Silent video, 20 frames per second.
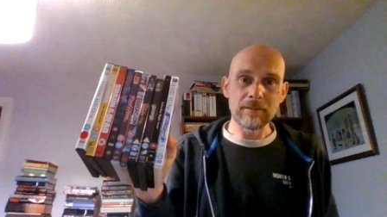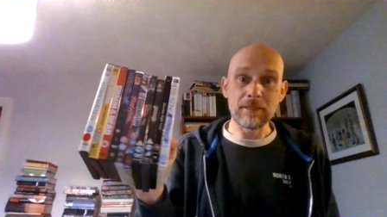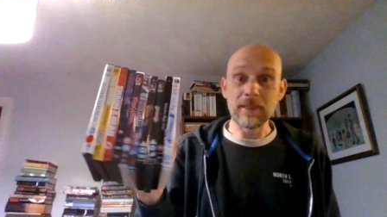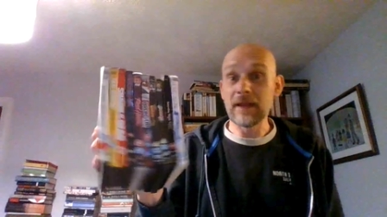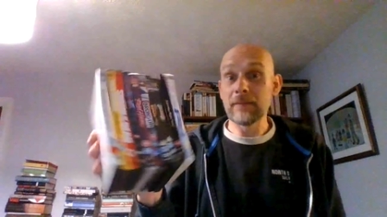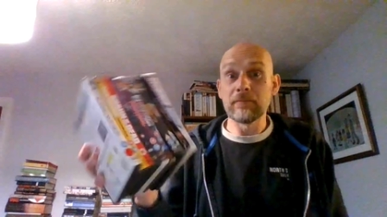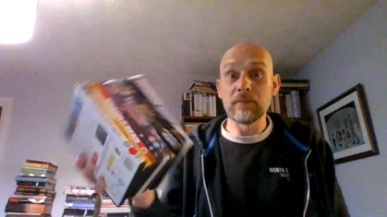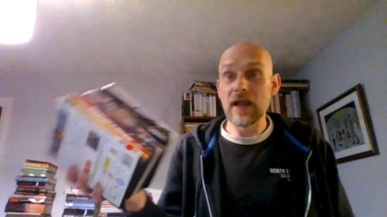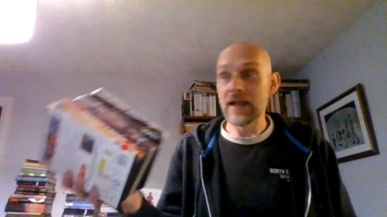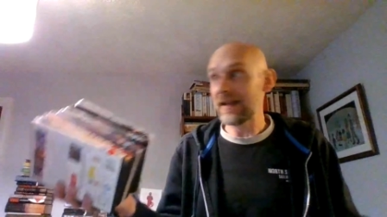
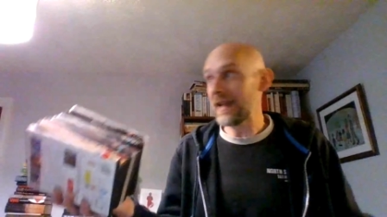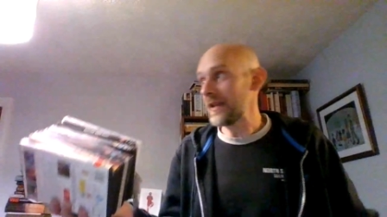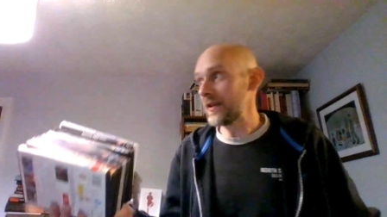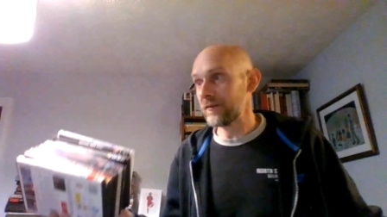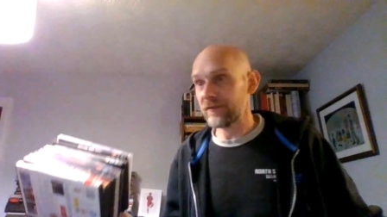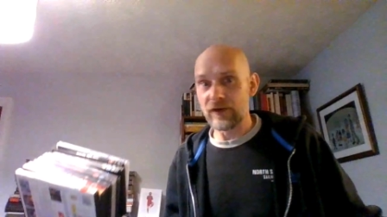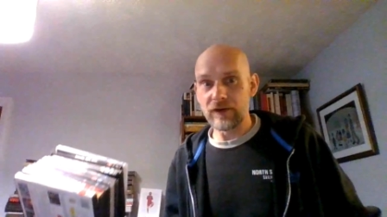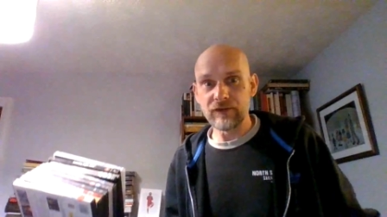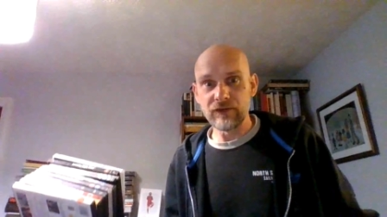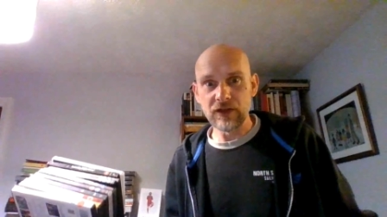I, I get
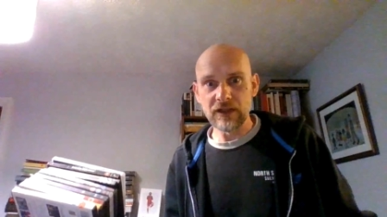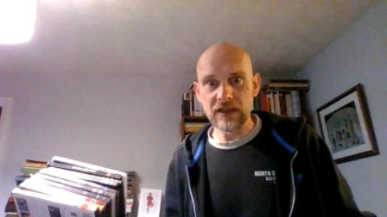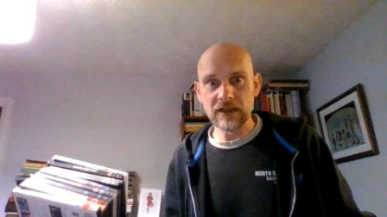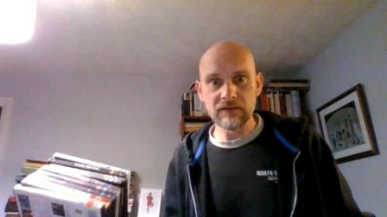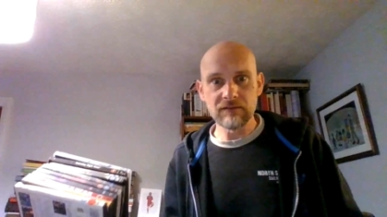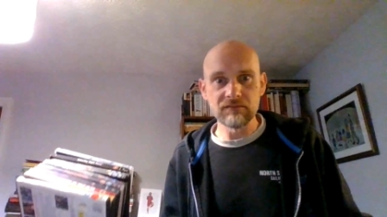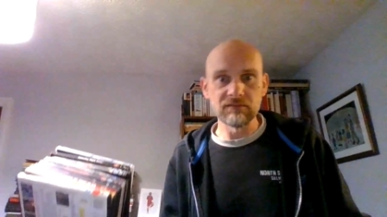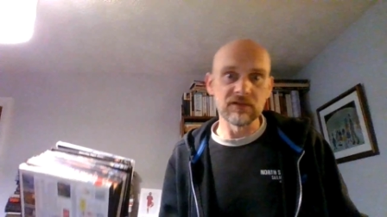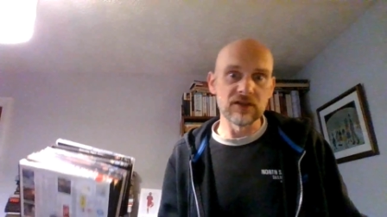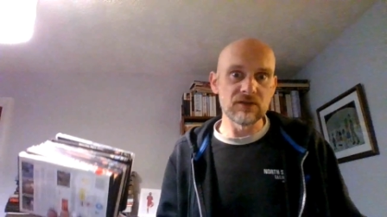them for free
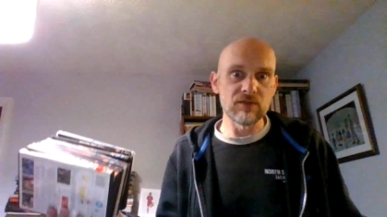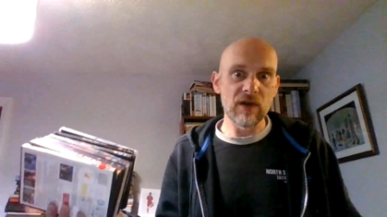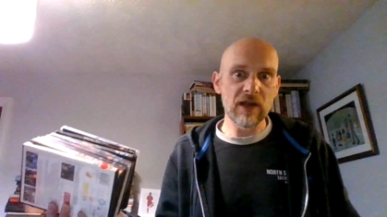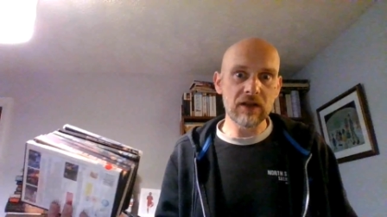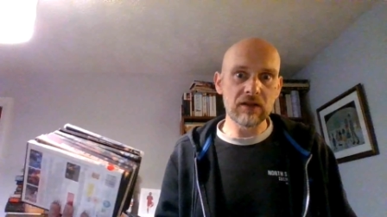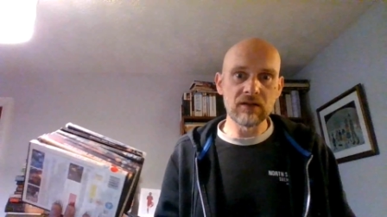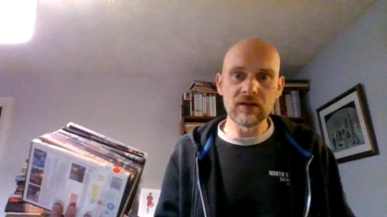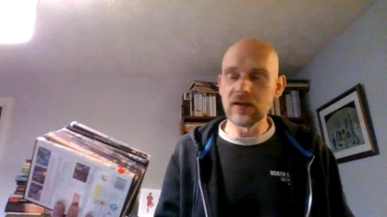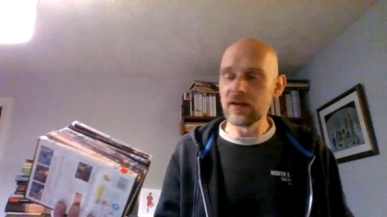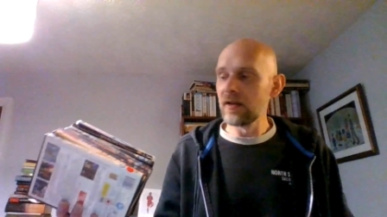as
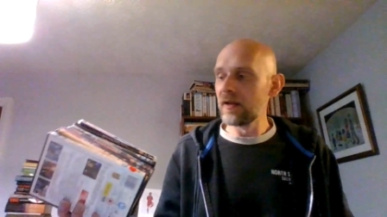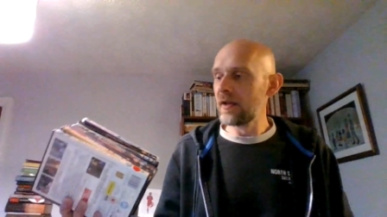well,